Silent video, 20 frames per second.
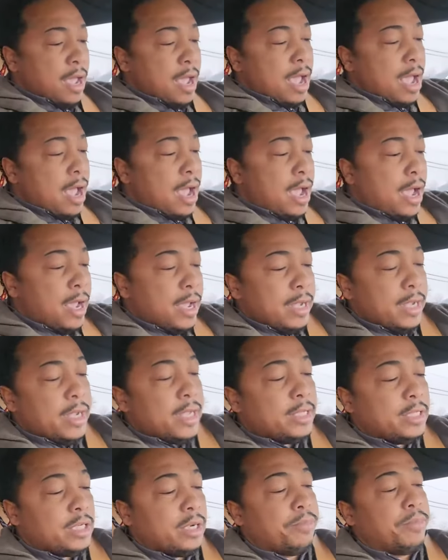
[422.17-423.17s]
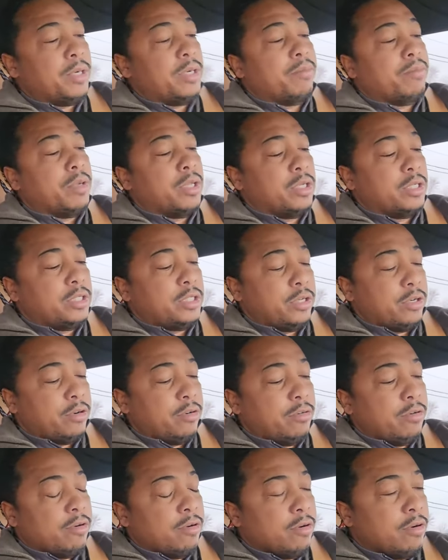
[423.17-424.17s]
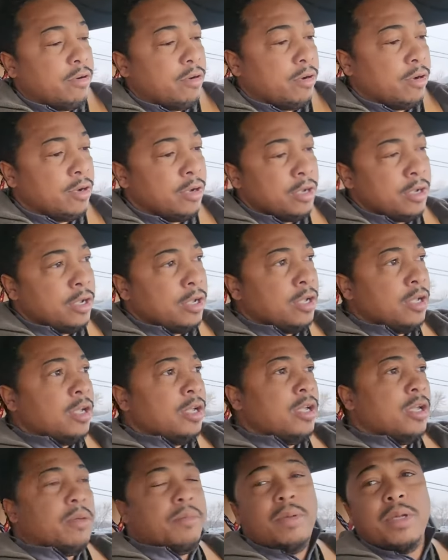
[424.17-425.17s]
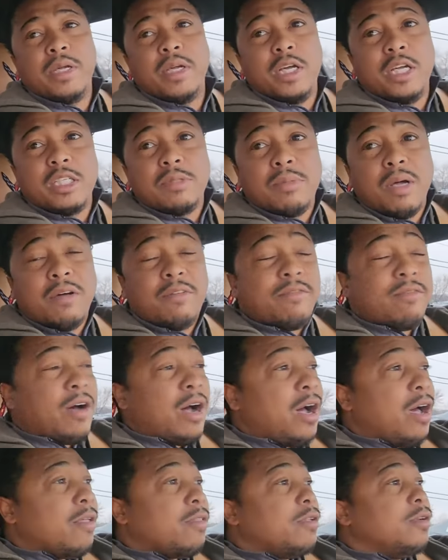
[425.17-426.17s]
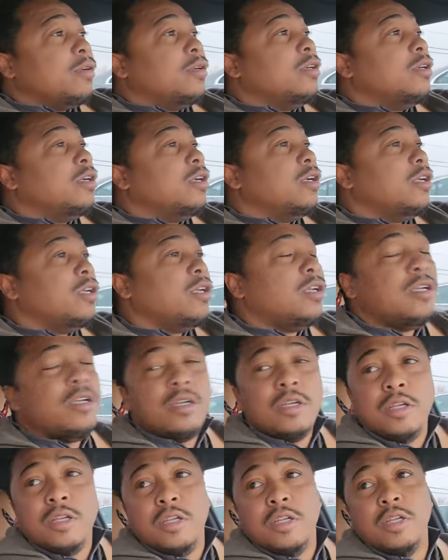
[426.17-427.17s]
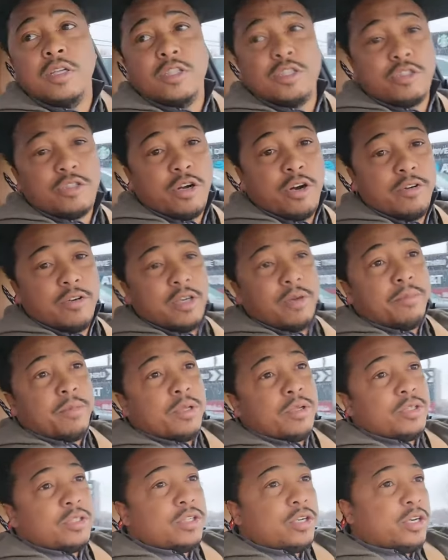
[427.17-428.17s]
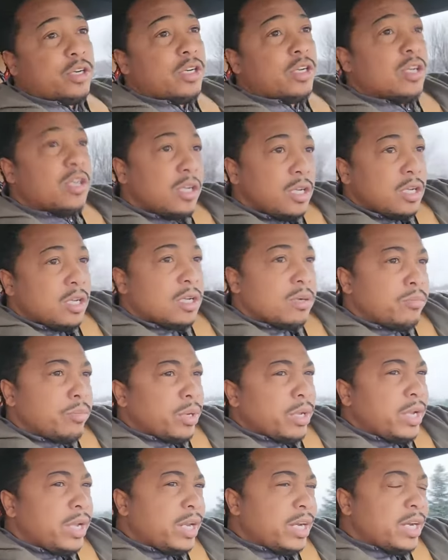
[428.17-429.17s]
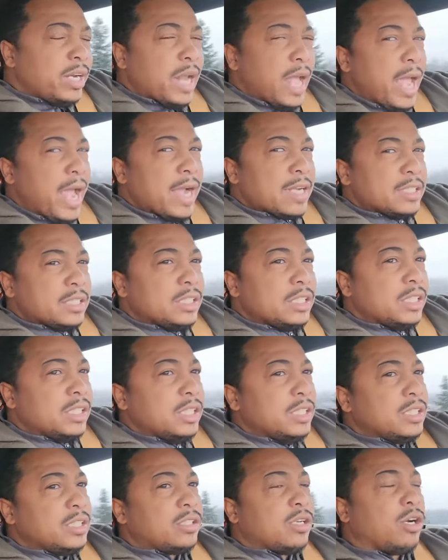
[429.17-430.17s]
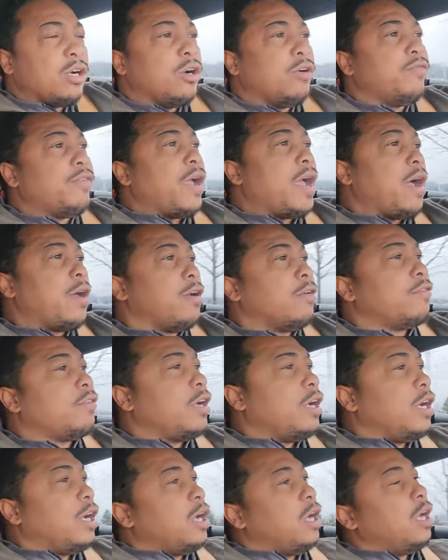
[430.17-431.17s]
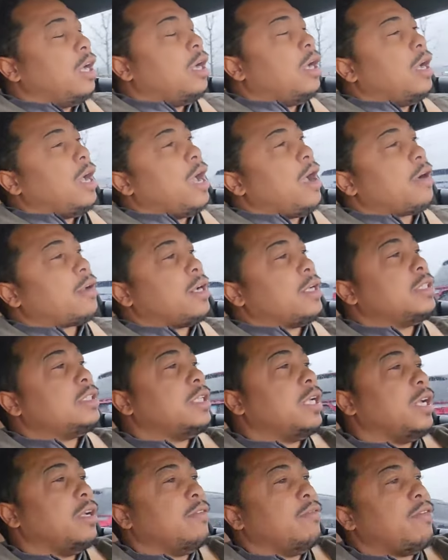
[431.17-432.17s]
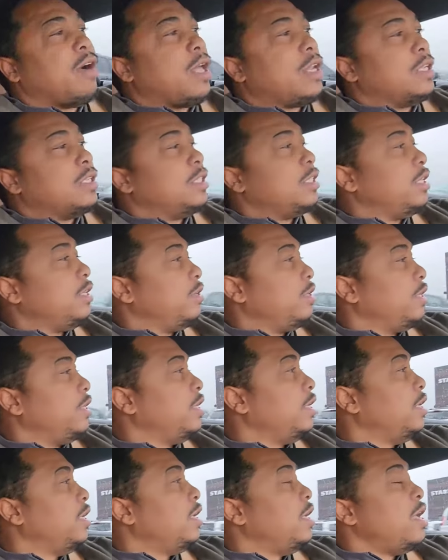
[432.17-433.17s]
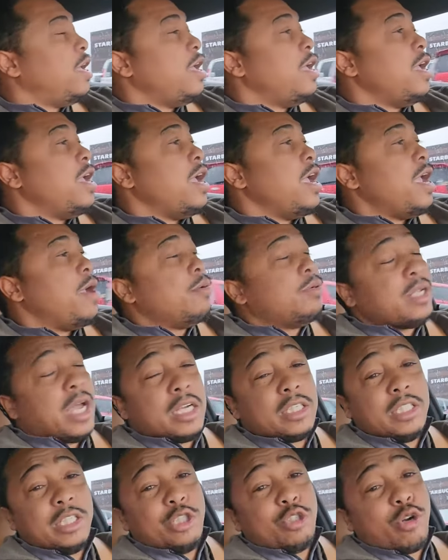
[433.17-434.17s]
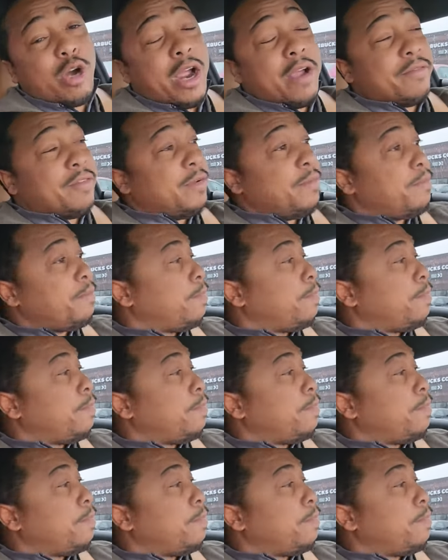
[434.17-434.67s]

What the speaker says: I ended up in the military because my father served in the military, but he didn't actually serve out of volunteering. He was actually drafted.